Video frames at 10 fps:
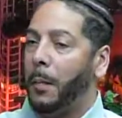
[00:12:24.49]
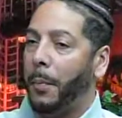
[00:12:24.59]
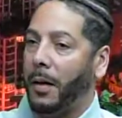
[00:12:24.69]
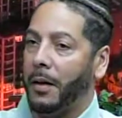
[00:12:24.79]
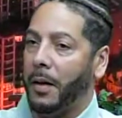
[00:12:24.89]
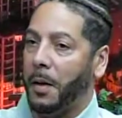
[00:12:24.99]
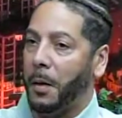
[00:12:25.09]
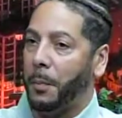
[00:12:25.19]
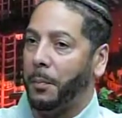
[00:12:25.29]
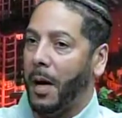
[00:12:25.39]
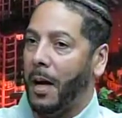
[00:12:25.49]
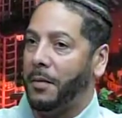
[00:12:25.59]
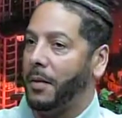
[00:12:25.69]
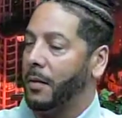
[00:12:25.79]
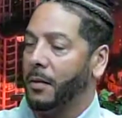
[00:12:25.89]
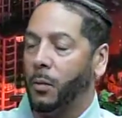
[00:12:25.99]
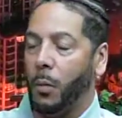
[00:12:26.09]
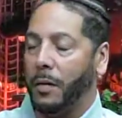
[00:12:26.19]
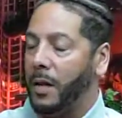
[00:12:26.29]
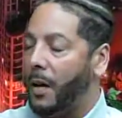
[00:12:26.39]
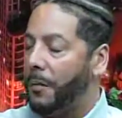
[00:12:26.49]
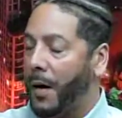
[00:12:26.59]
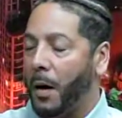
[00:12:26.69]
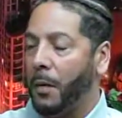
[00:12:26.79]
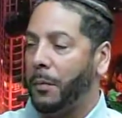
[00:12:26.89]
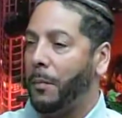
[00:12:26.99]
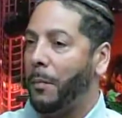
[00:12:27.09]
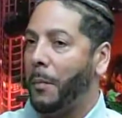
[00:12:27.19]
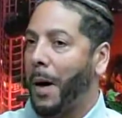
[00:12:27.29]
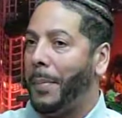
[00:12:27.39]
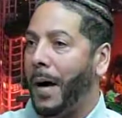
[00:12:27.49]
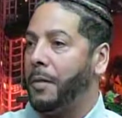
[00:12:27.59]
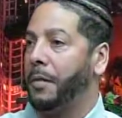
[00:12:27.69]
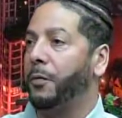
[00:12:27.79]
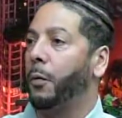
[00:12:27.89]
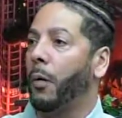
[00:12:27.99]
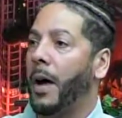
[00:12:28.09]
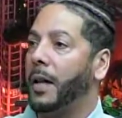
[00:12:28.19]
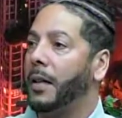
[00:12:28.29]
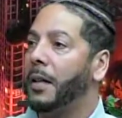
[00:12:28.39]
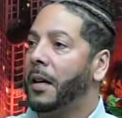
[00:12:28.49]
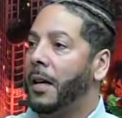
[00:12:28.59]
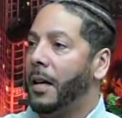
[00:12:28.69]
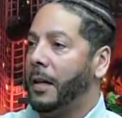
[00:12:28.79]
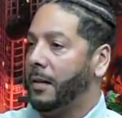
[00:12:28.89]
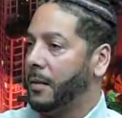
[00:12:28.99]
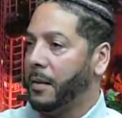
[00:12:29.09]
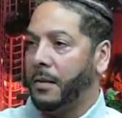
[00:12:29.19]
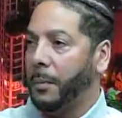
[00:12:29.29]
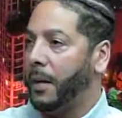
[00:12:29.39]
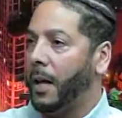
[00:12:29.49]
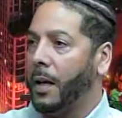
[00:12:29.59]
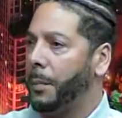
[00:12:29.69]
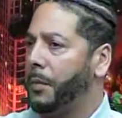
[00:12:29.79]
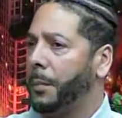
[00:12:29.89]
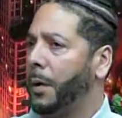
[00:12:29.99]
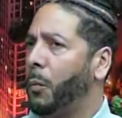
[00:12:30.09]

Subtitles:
But once I found my passion for writing, it just is something that comes to me.